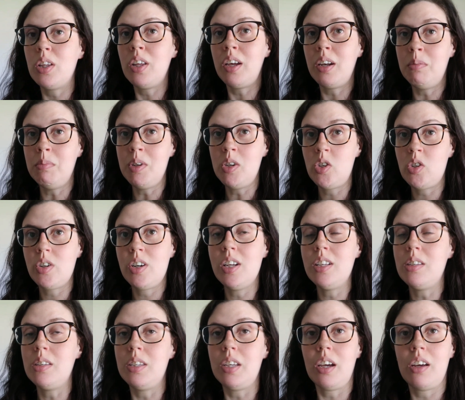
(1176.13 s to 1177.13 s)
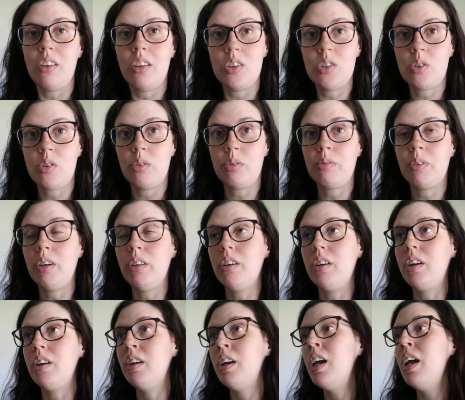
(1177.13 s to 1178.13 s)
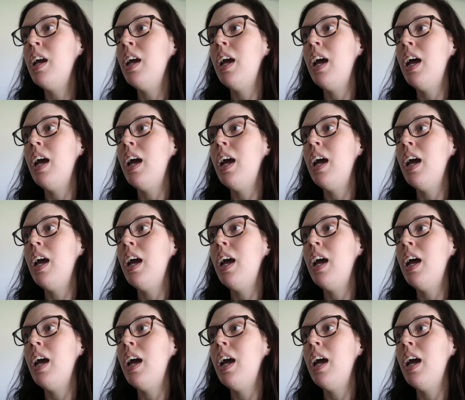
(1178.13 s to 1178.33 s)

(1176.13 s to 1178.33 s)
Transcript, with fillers: a lot of mystery. It's a psychological thriller.